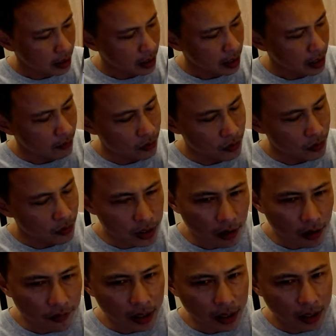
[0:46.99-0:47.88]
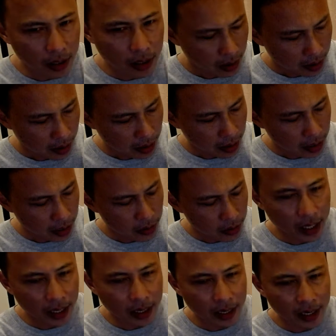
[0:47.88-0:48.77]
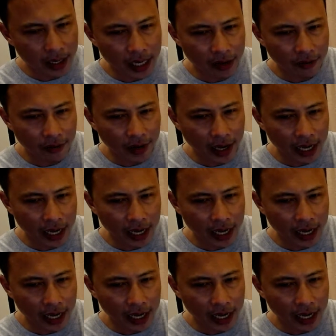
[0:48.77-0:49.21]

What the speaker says: If you solve it and you get a negative